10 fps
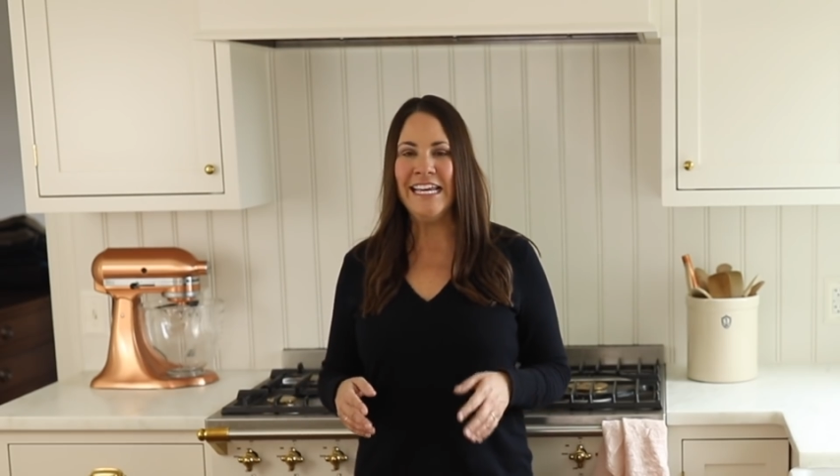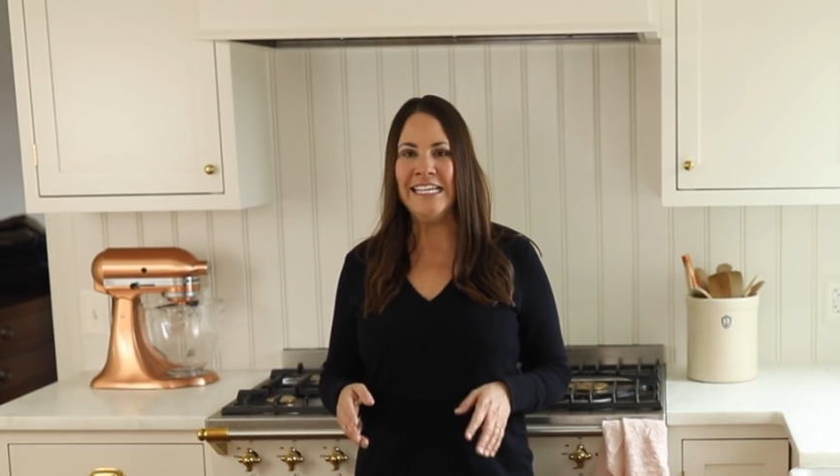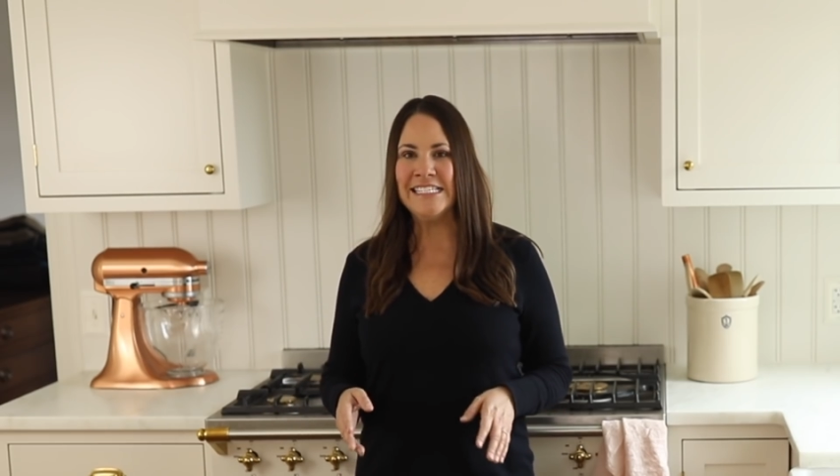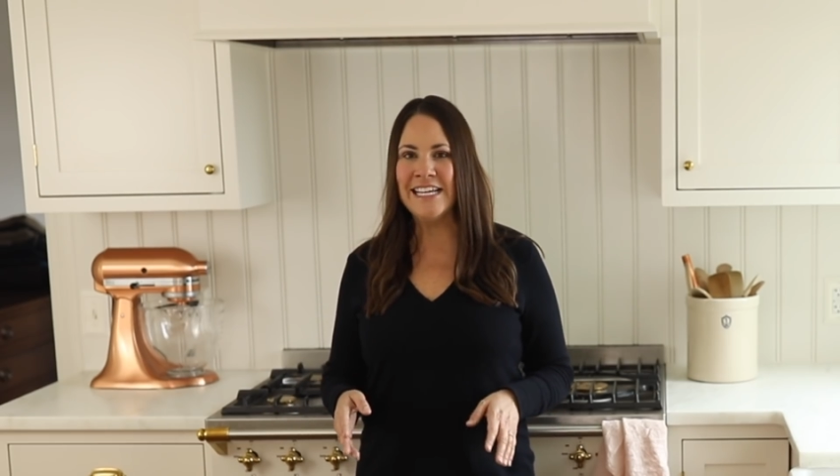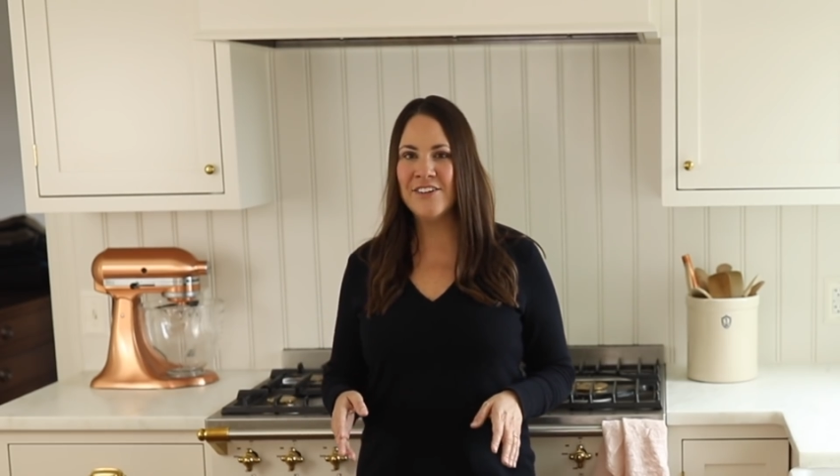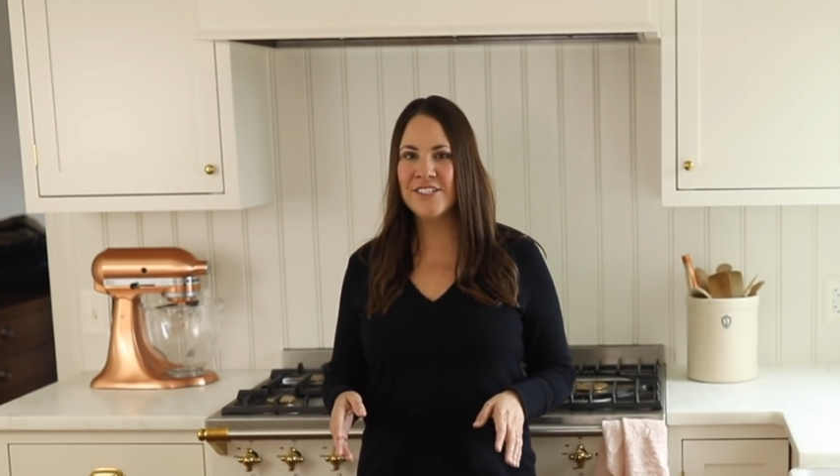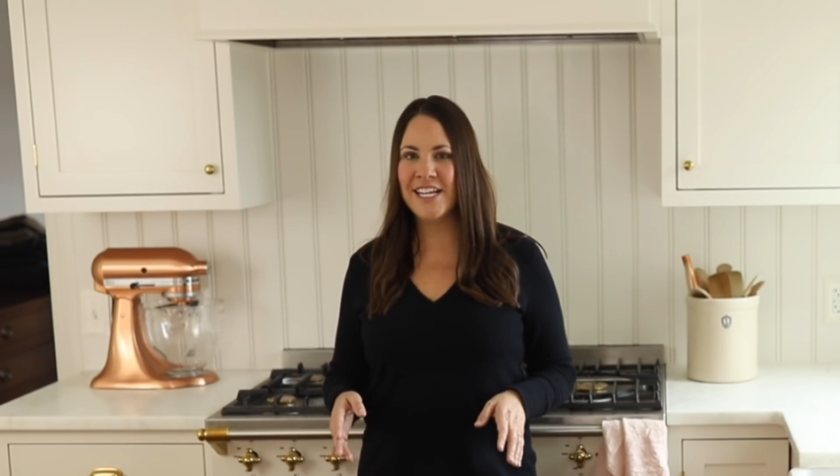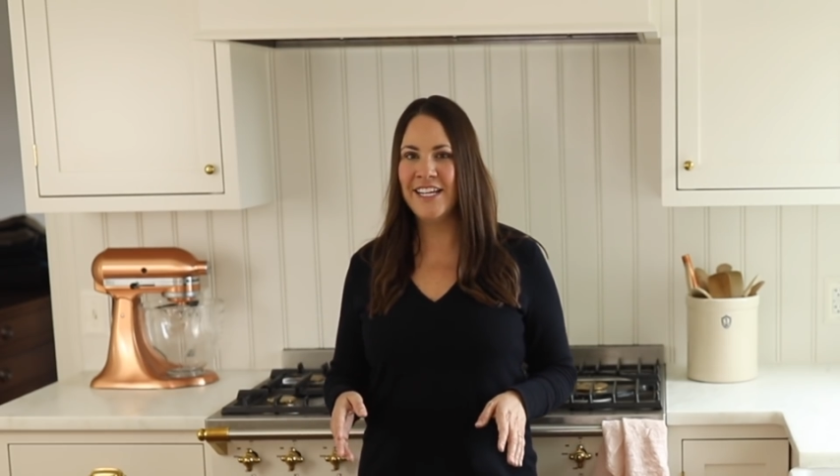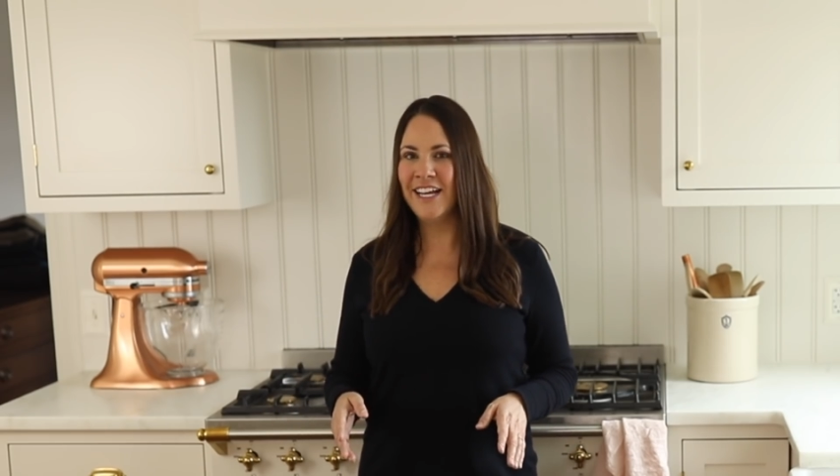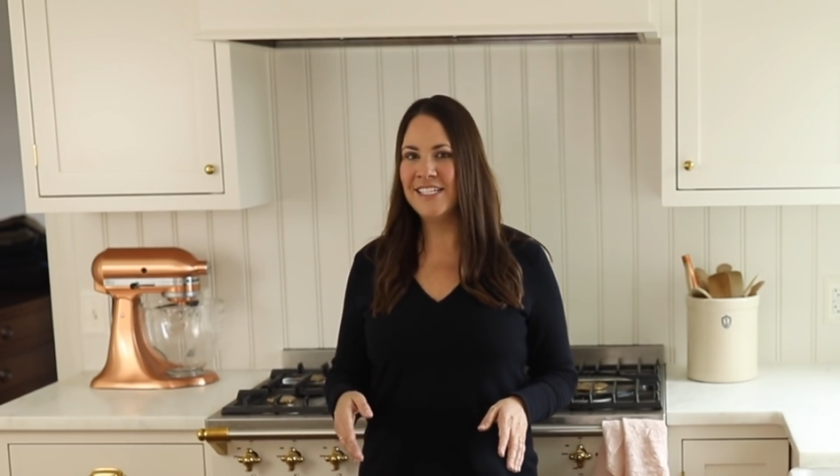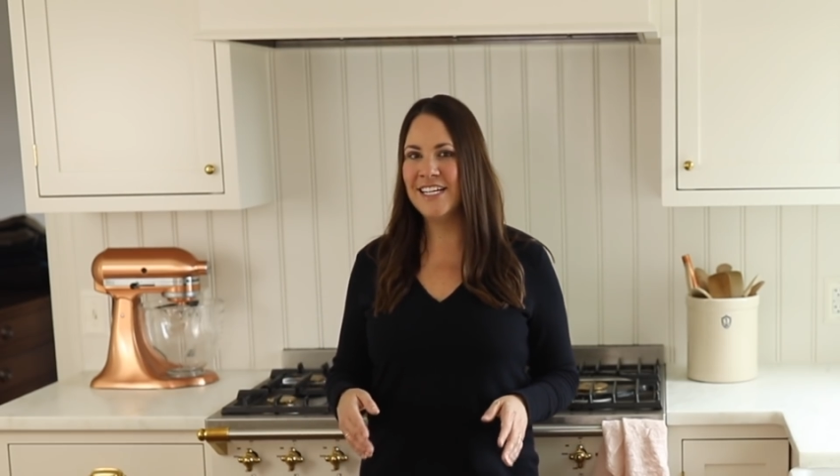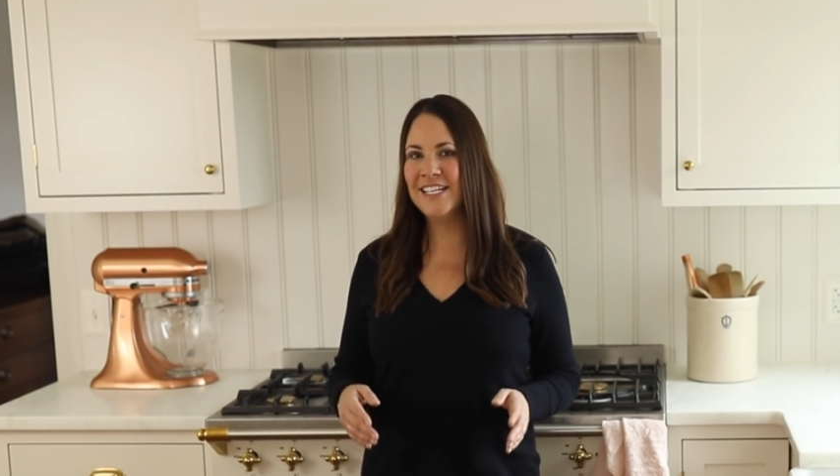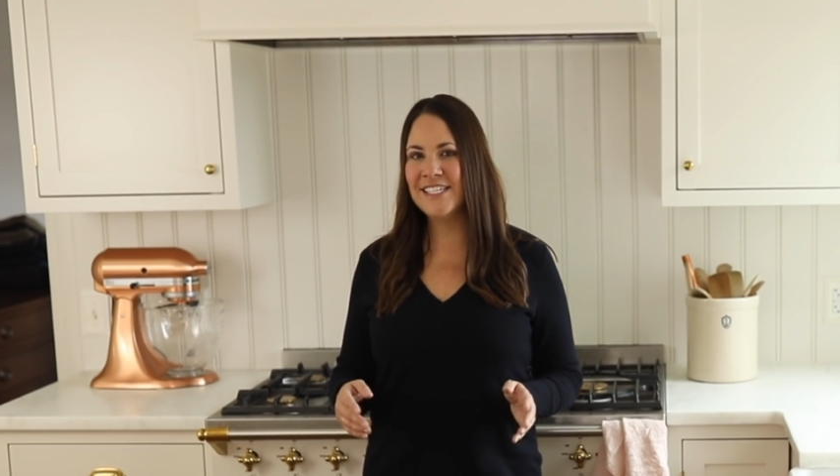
easy entertaining ideas